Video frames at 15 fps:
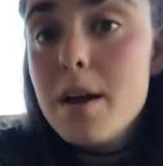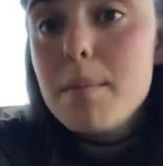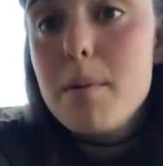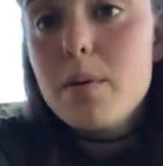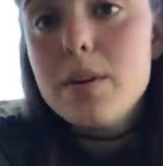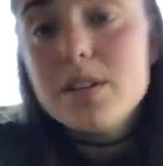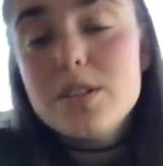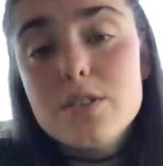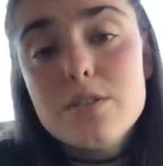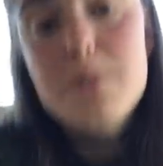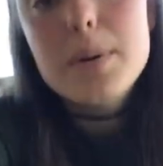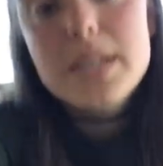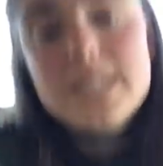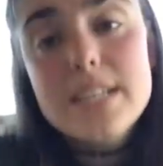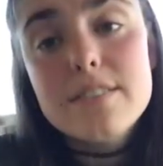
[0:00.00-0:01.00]
But once you've
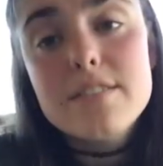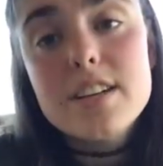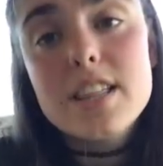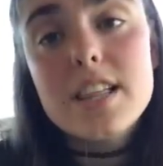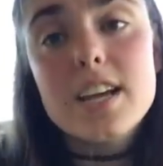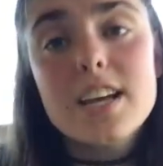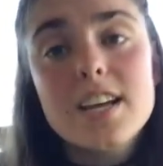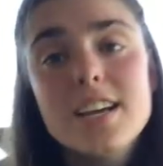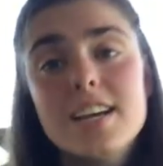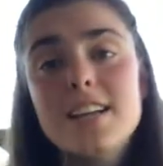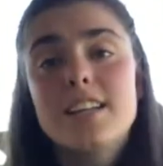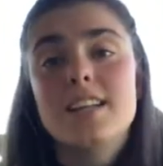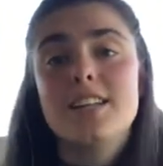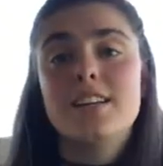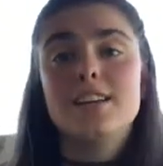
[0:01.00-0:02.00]
picked everything,
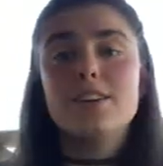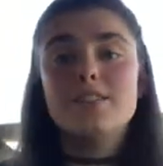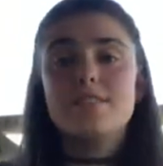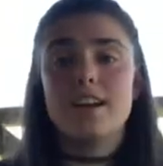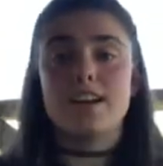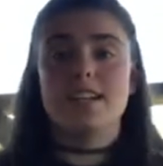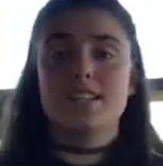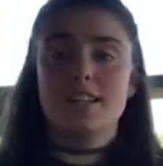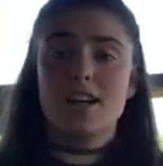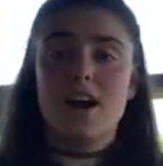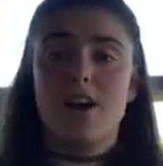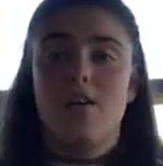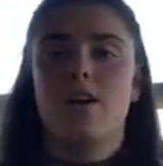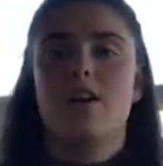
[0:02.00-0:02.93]
you're ready to go.